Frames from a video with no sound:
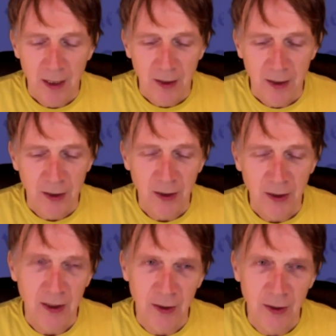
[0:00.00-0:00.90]

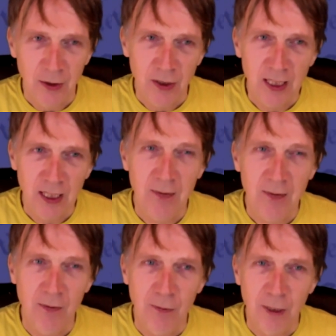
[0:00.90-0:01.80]
you see,
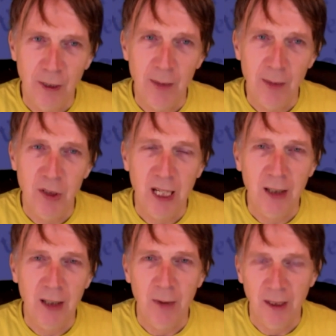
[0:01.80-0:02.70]
in what I'm
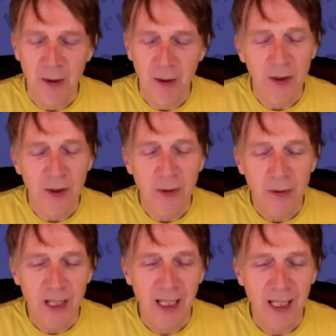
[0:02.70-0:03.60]
sharing with you, you
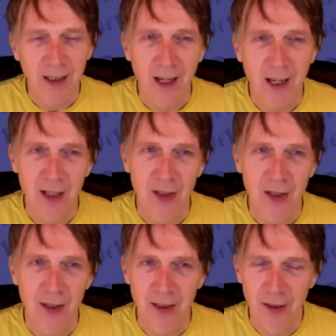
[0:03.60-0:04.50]
recognize
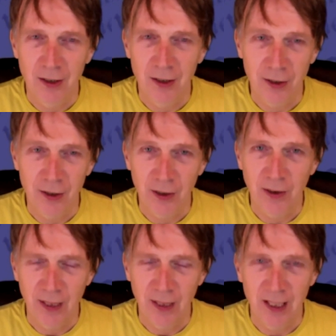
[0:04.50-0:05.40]
the
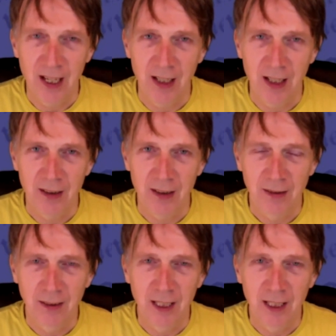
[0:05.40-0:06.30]
truth in that.
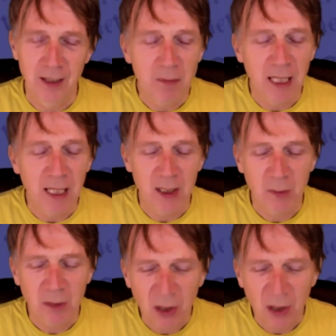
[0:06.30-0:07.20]
And it makes
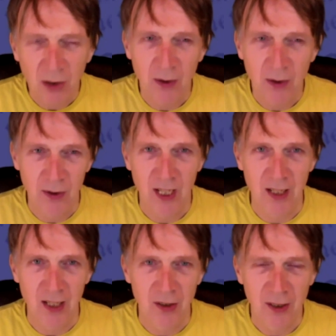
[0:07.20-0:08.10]
total
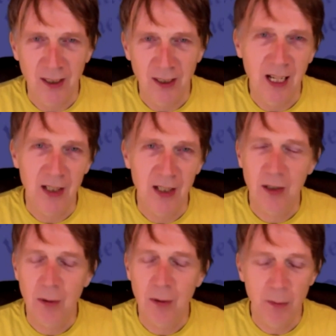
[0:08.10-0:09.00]
sense. And that is
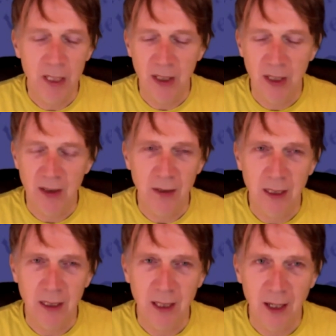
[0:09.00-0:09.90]
so amazing to
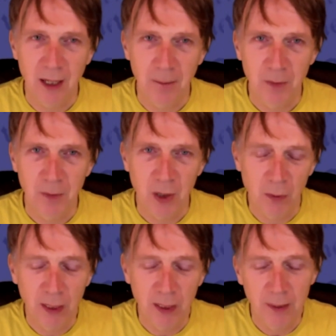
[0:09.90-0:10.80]
hear that. So
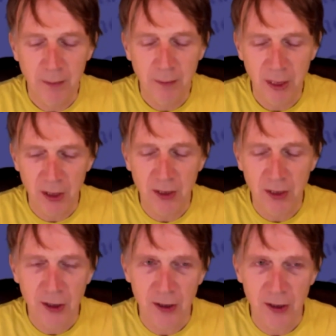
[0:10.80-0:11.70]
whether Master
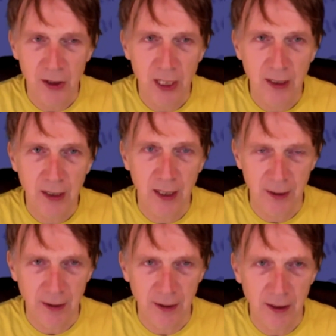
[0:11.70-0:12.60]
Teacher is sharing that
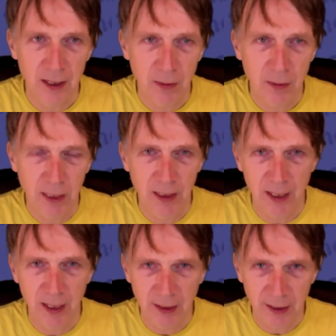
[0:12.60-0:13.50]
in this way
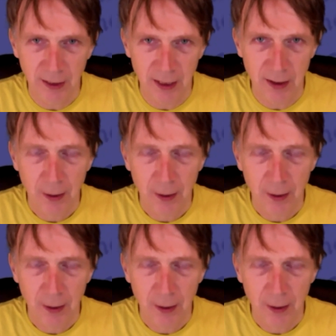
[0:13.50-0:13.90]
that he did,